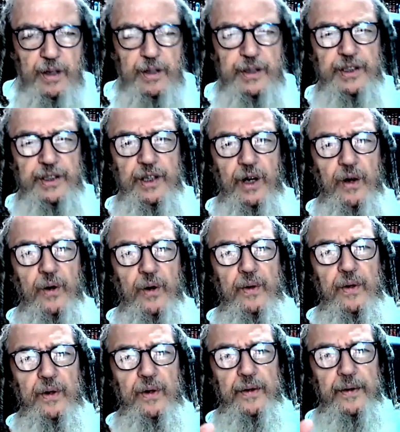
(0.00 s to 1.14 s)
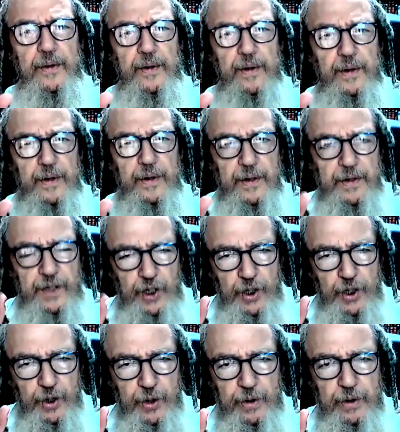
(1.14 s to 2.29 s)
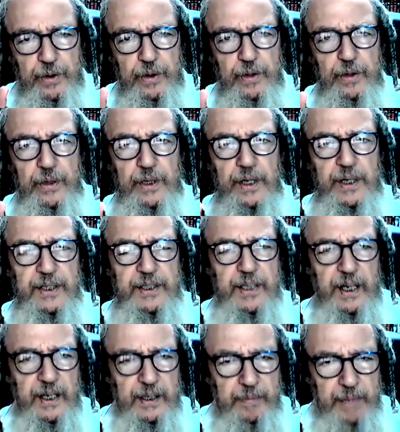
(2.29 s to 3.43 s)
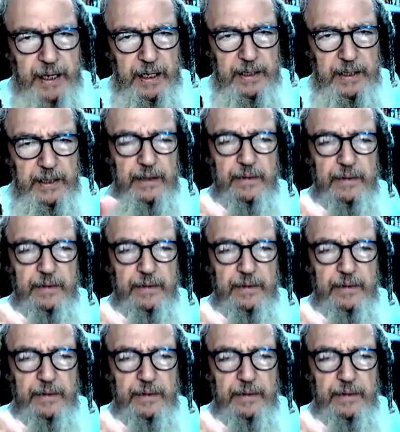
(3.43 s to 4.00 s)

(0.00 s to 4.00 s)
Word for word: So the Yud is Elimelech.